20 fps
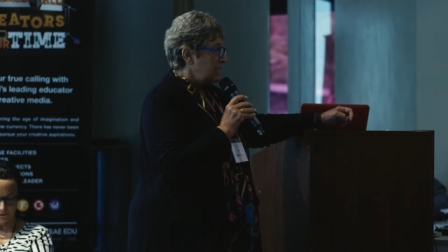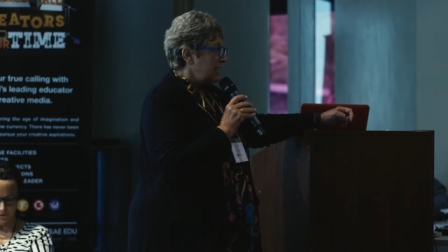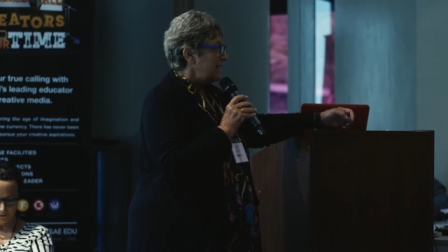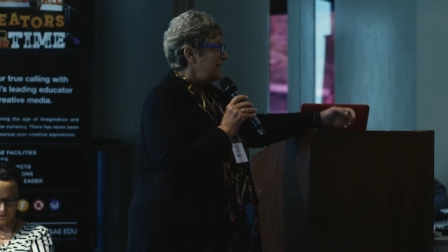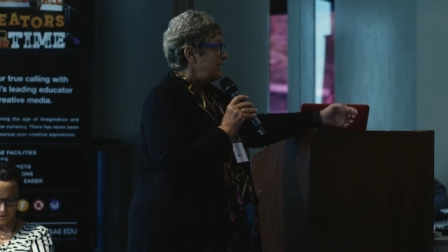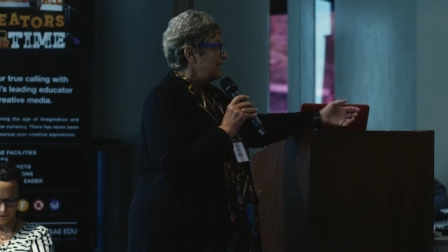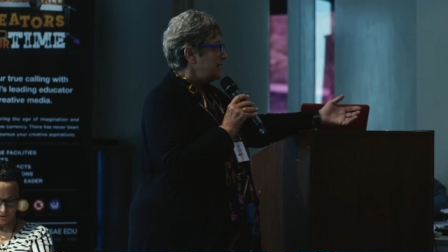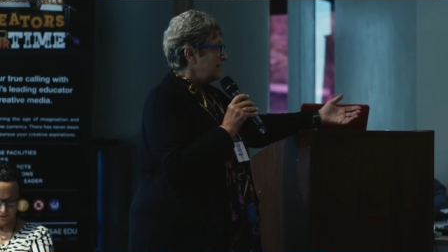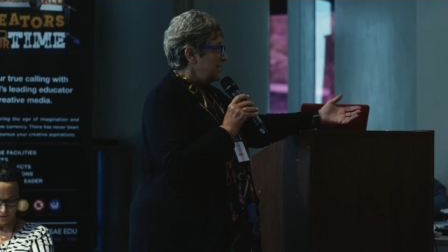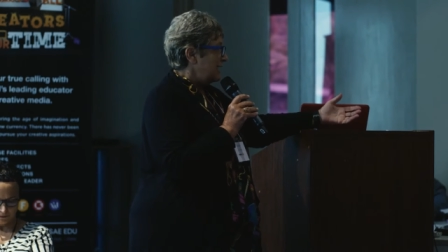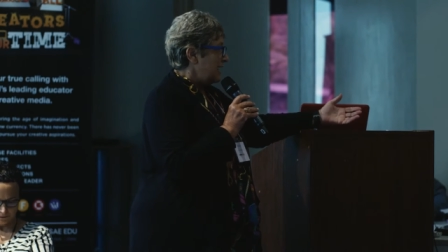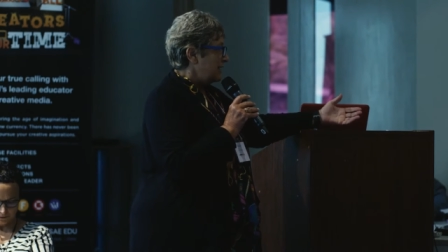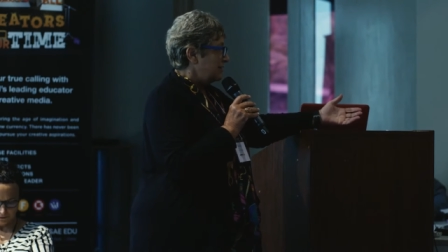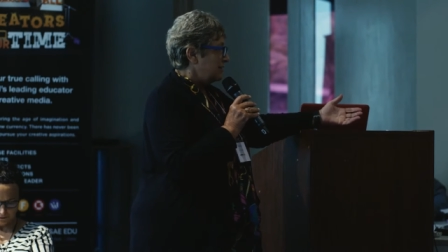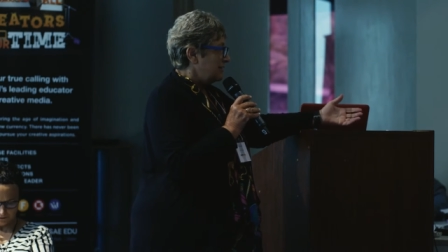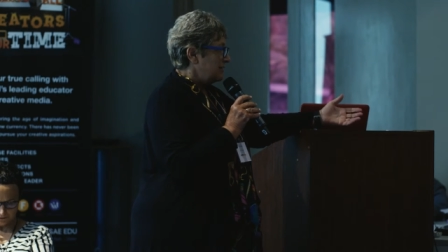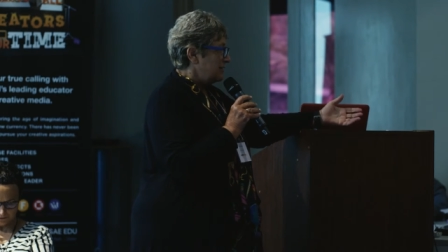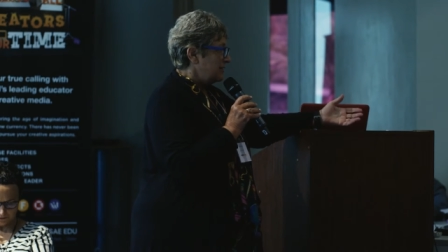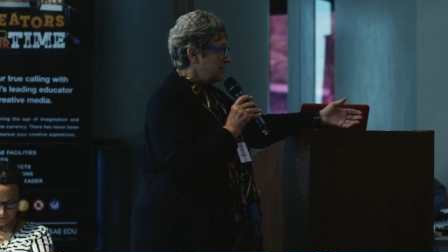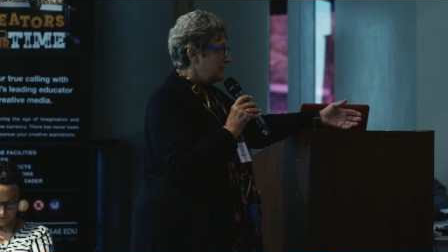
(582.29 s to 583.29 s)
anything
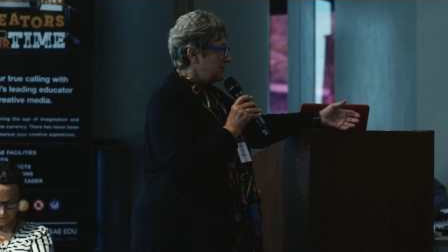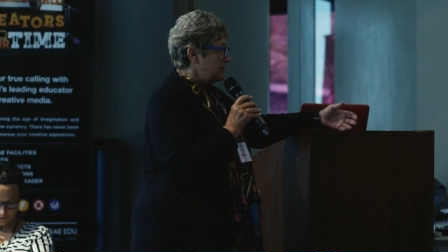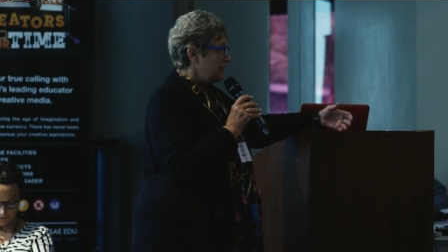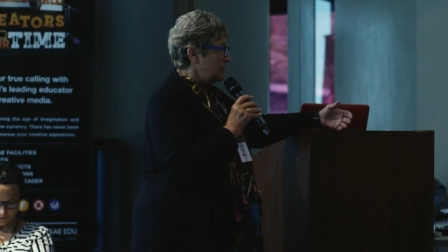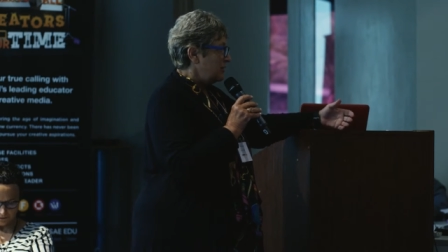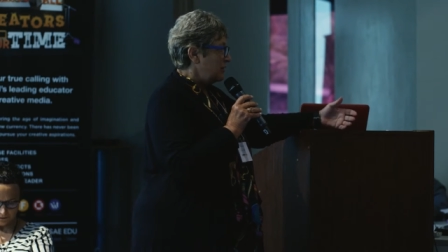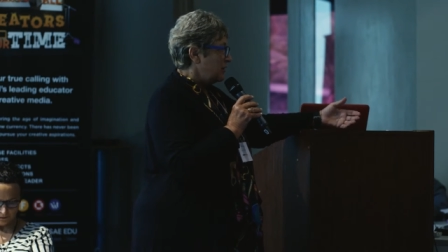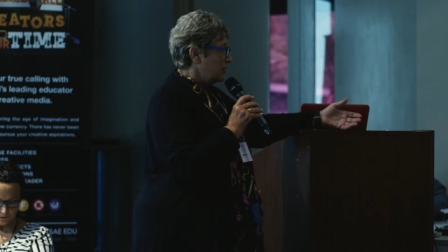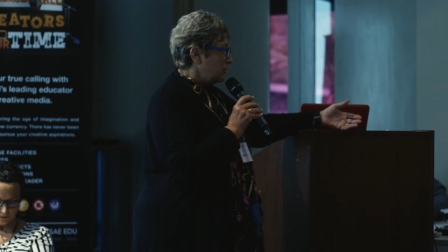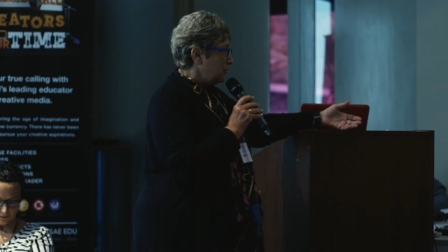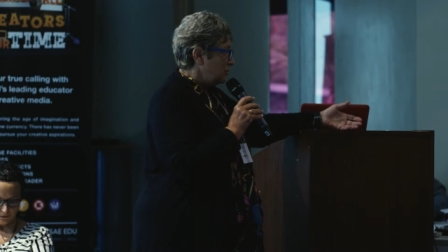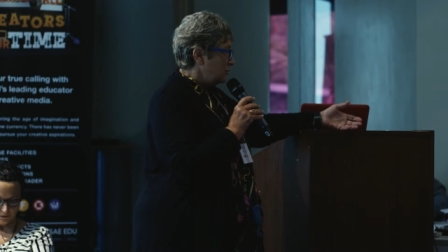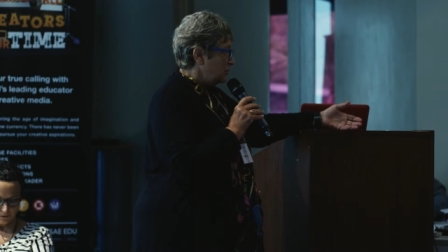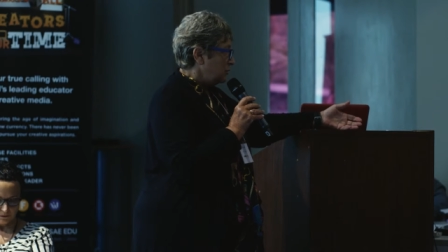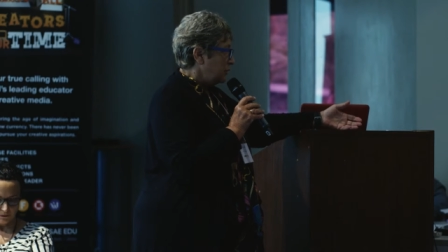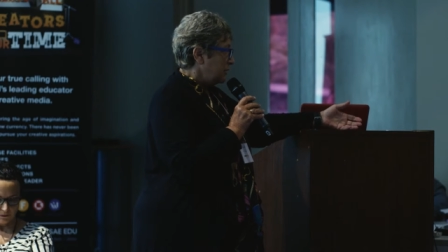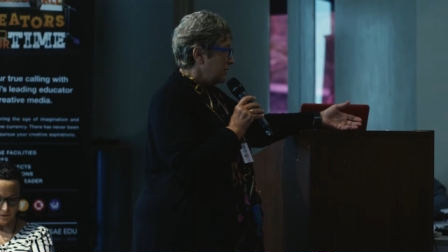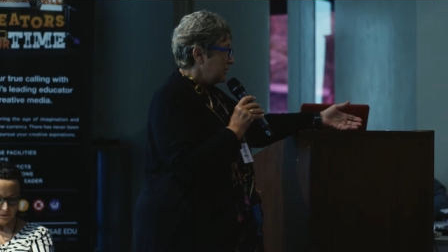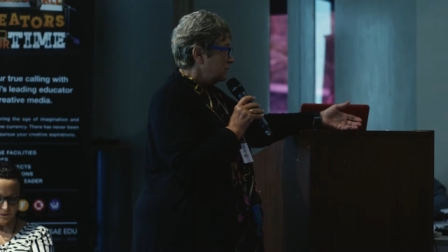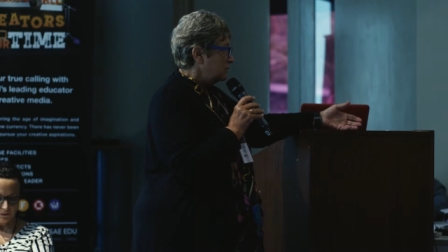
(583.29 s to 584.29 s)
other than you know
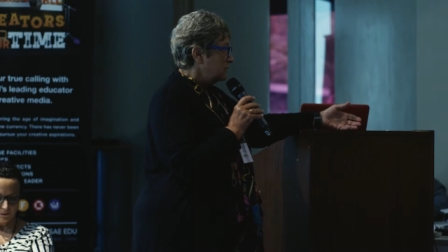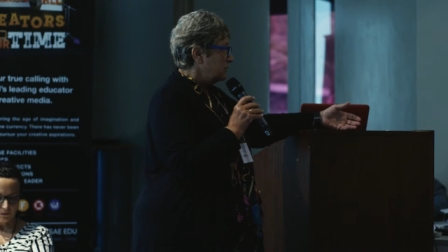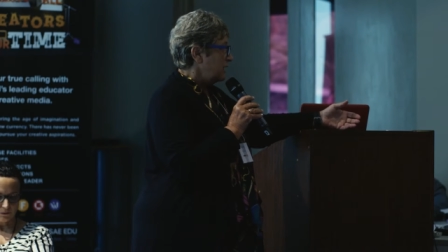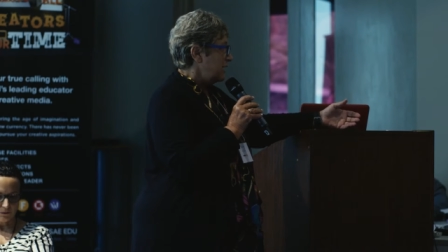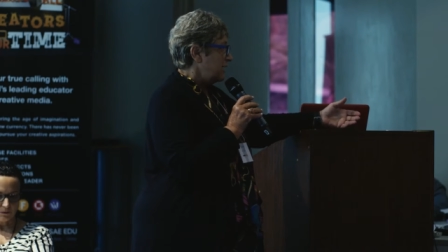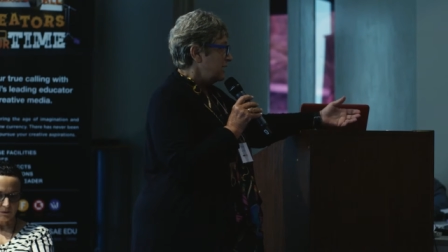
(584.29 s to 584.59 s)
goodwill